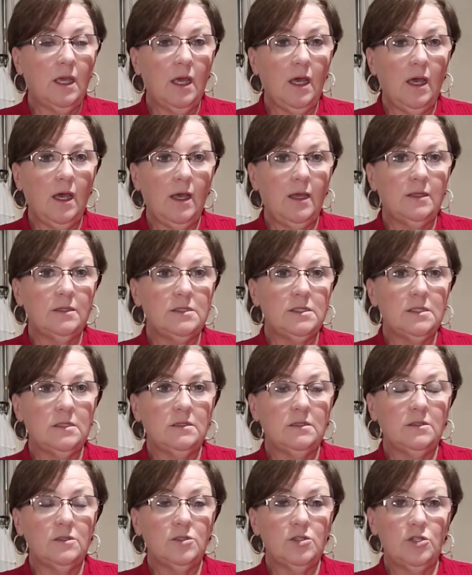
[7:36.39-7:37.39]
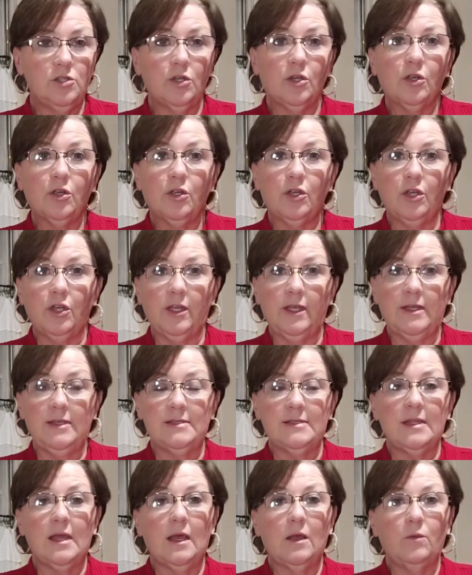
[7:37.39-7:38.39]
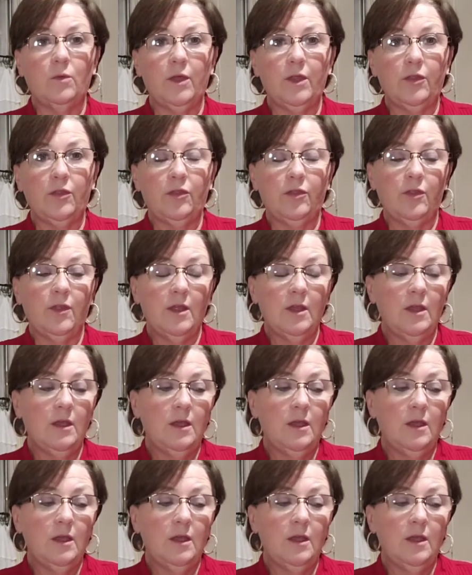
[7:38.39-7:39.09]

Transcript: cut sugar cookies, like with